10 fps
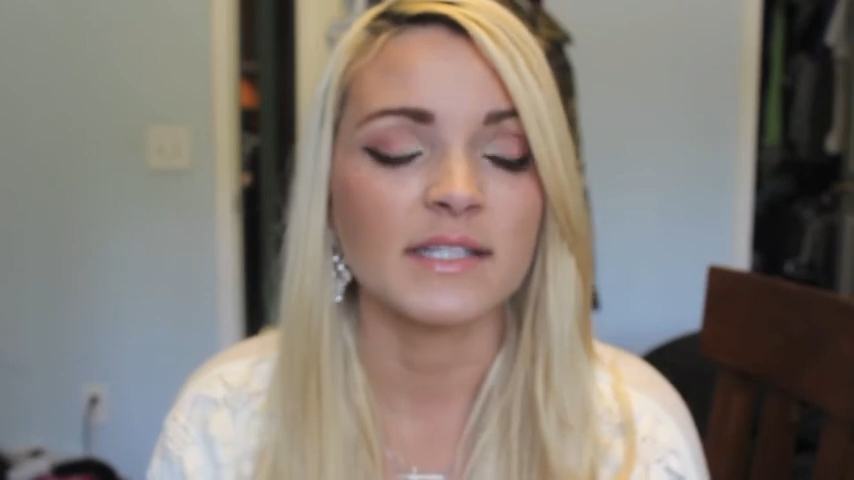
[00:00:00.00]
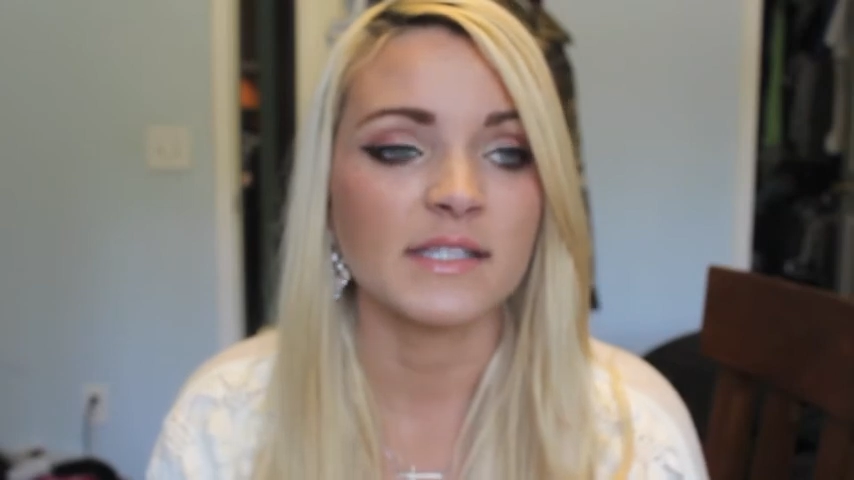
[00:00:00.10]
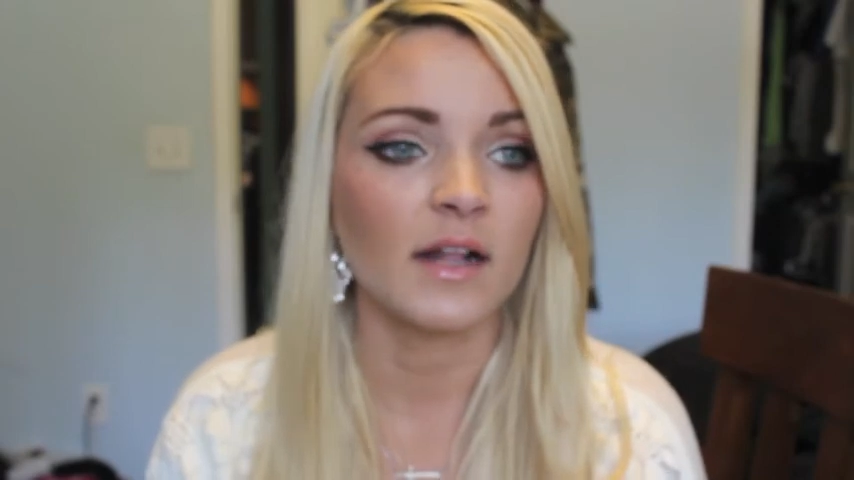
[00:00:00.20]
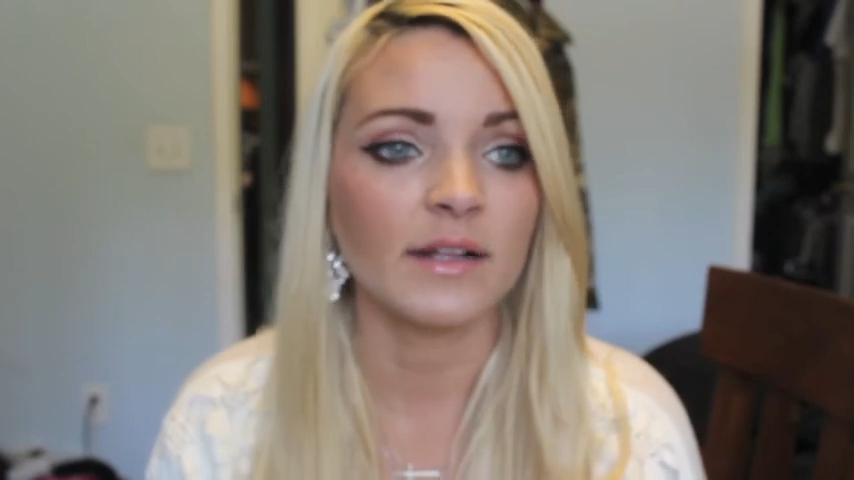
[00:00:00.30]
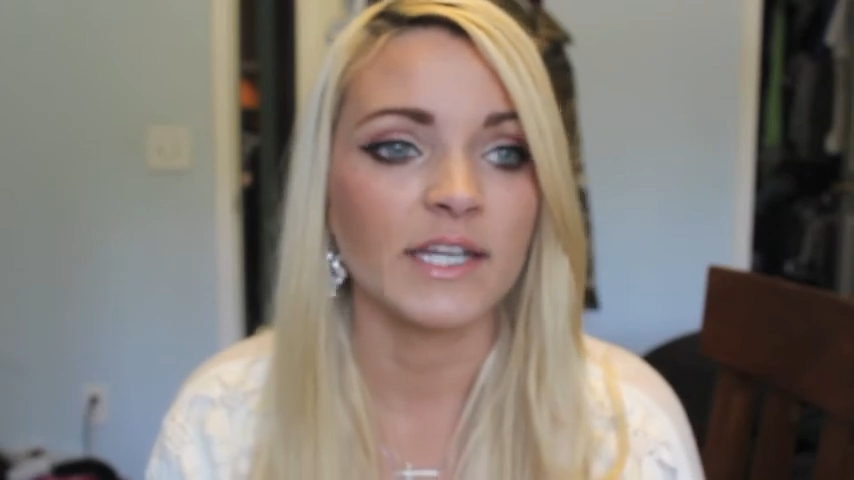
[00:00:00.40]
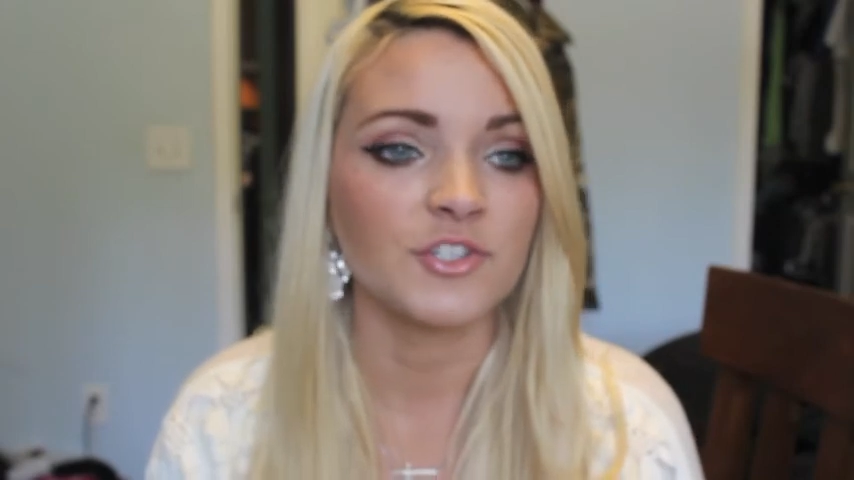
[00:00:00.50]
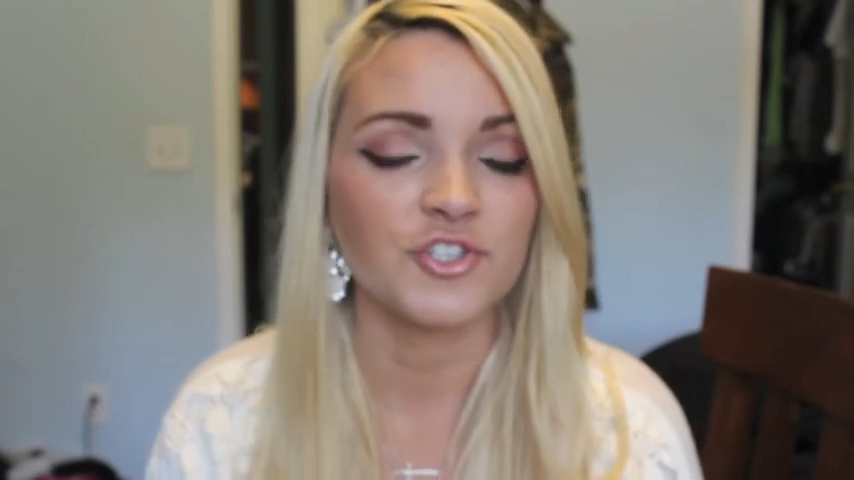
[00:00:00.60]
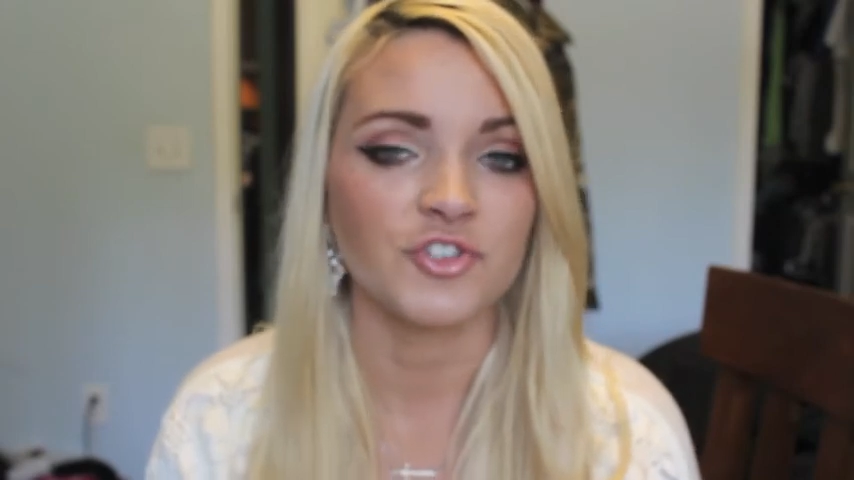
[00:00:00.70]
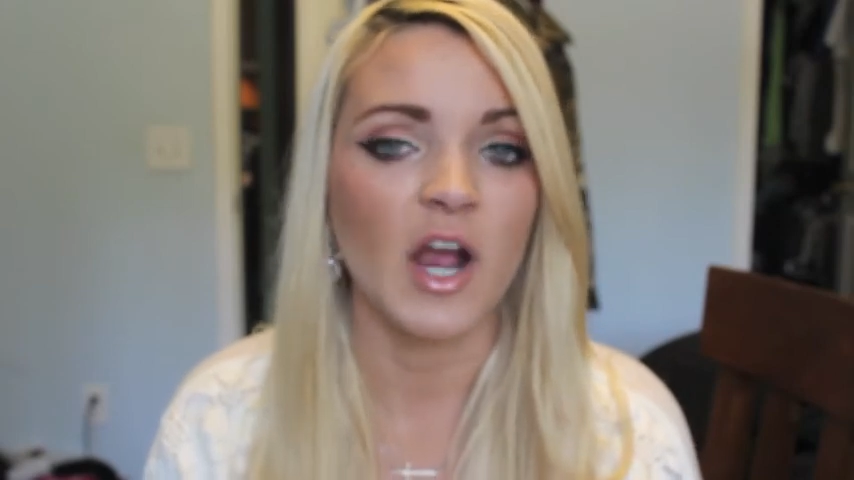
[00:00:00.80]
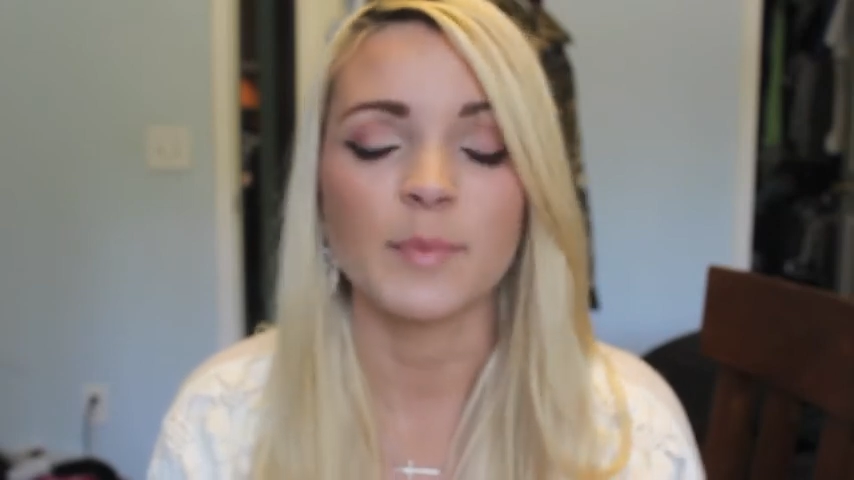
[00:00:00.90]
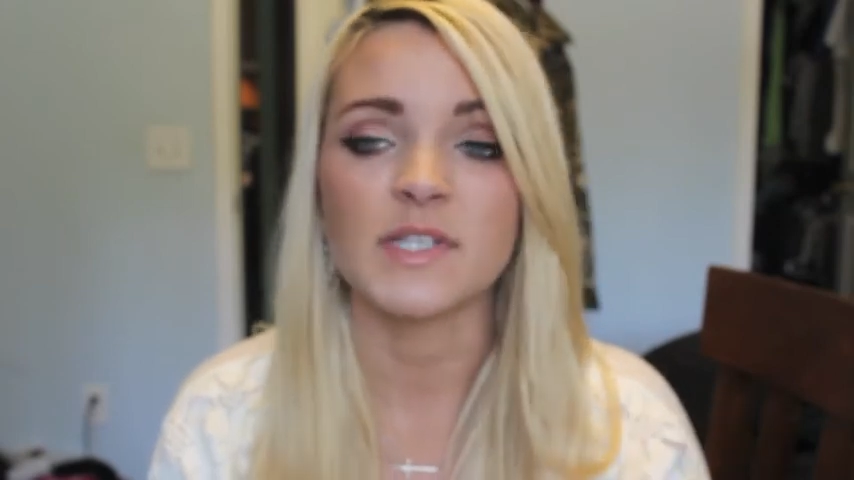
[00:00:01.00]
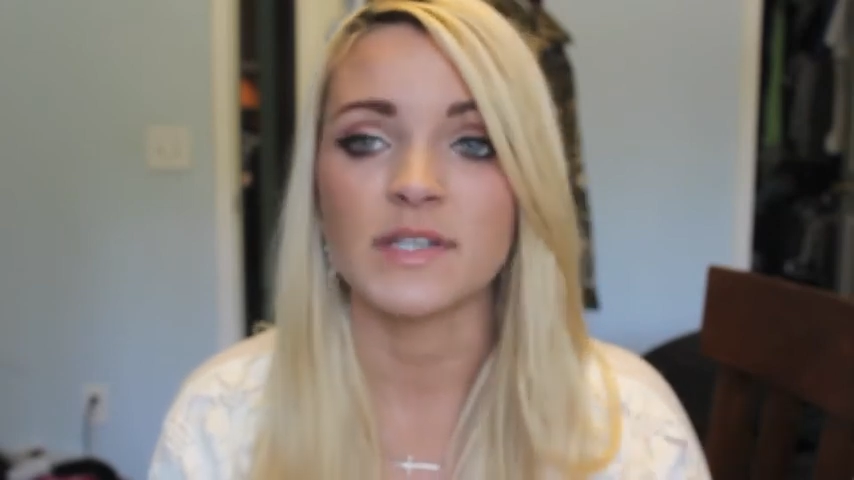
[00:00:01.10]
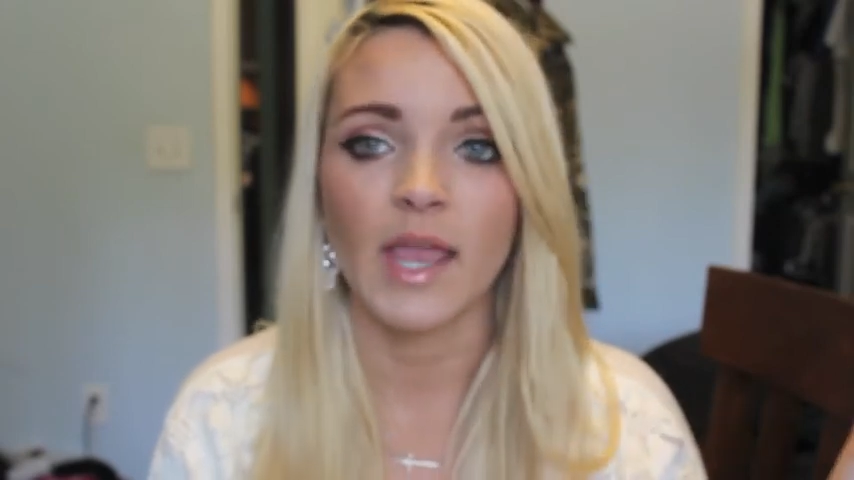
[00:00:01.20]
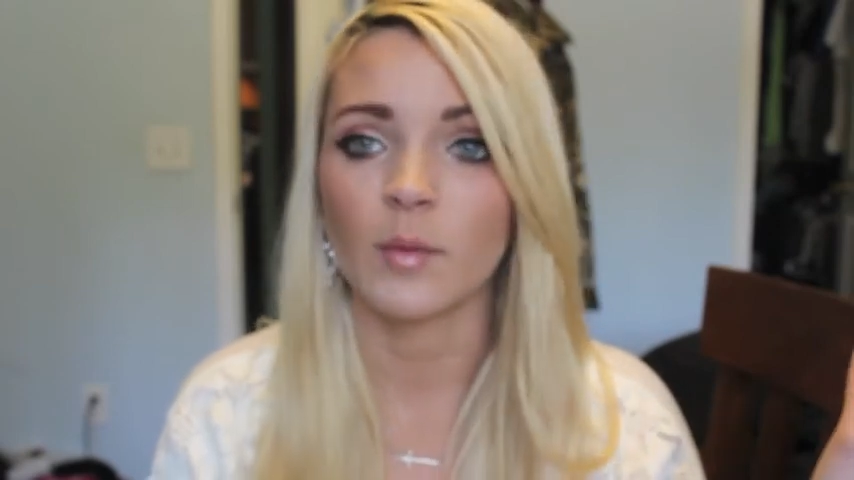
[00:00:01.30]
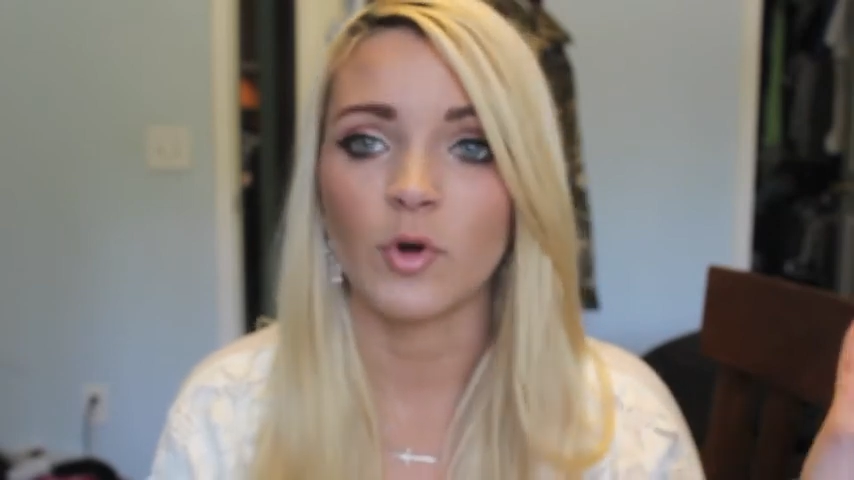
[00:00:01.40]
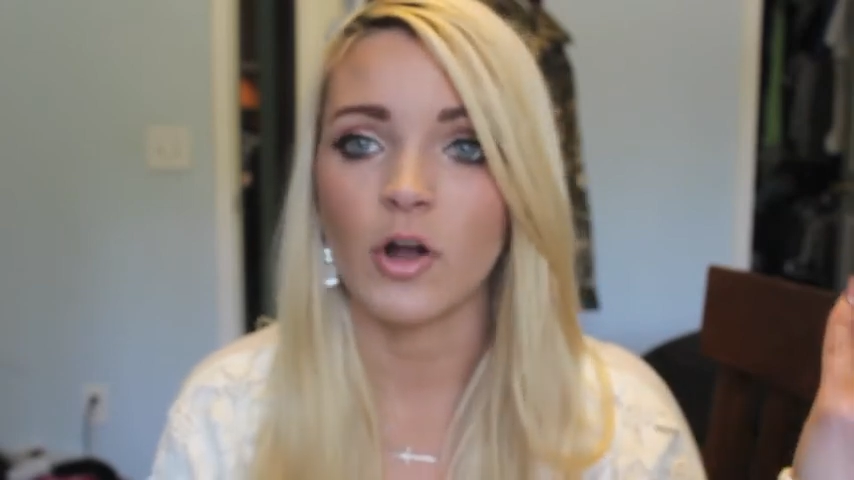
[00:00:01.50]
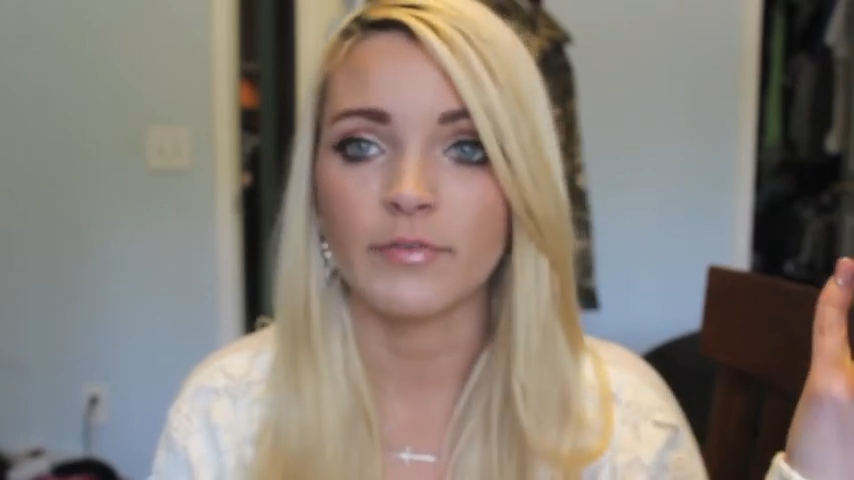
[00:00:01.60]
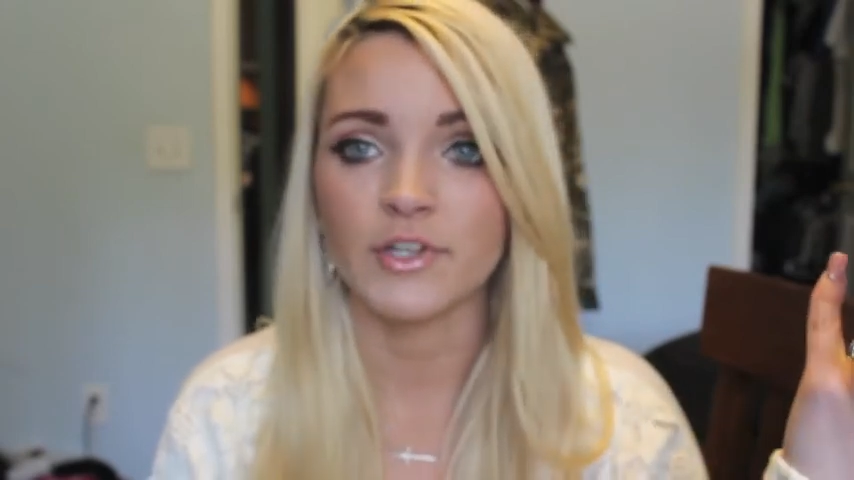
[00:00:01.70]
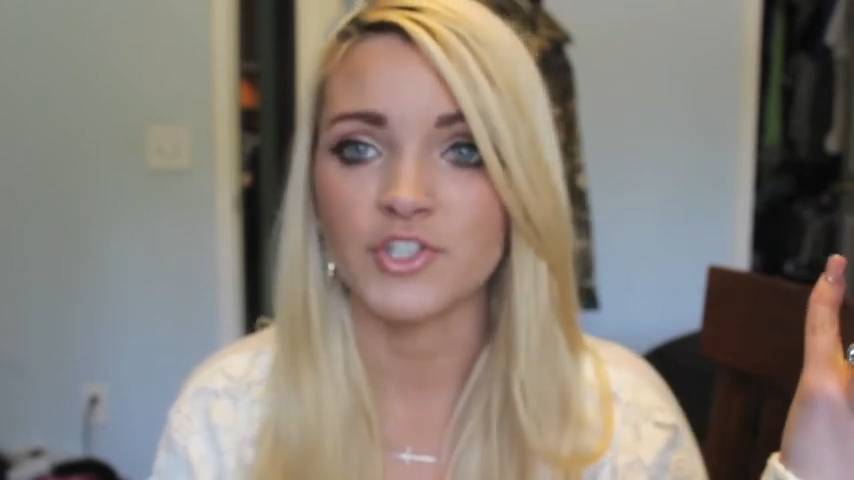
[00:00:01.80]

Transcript: it's not like he just drops his camera off at